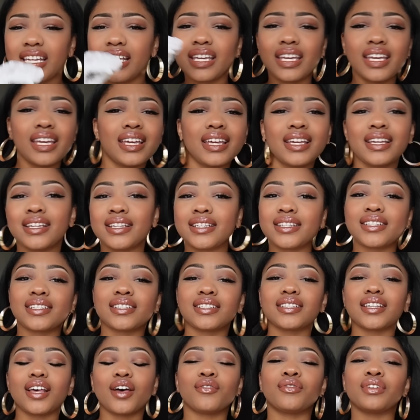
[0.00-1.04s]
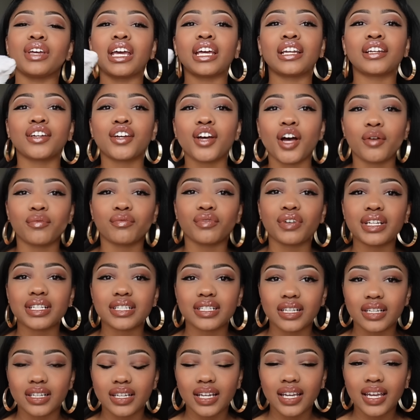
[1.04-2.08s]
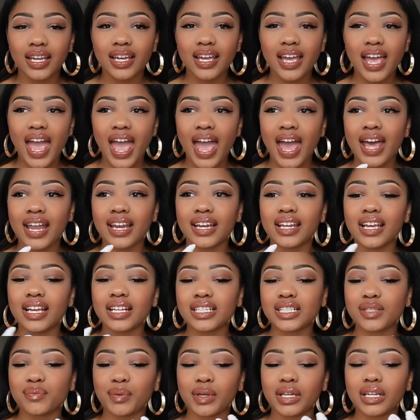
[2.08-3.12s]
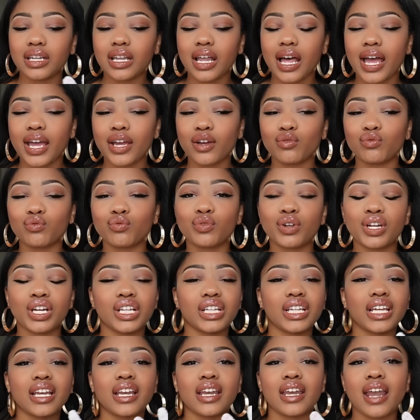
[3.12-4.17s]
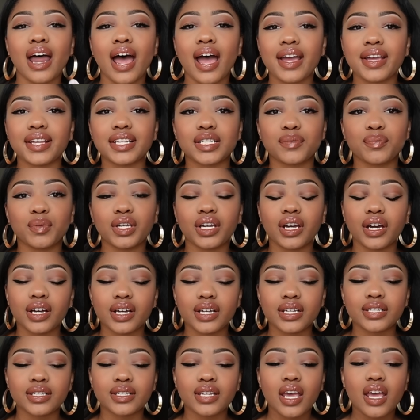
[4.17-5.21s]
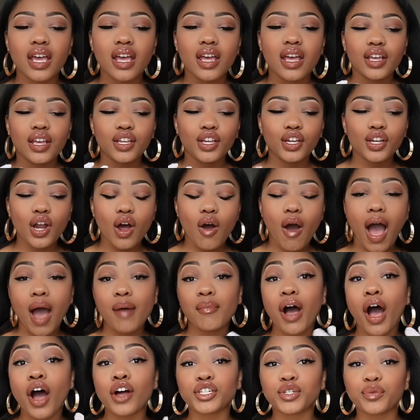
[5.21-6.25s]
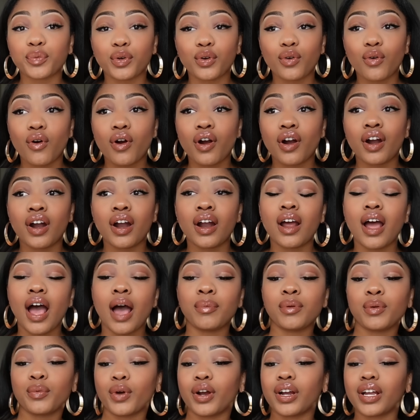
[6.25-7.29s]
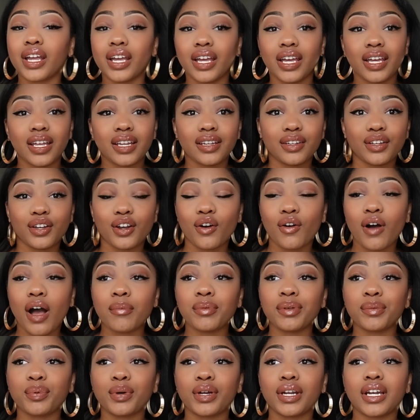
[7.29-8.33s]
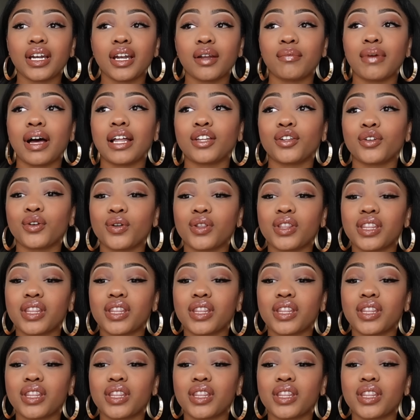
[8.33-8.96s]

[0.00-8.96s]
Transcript: ease of income recently, and it's been like really nice because, you know, I'm an entrepreneur. I be working, you know, I be putting in my little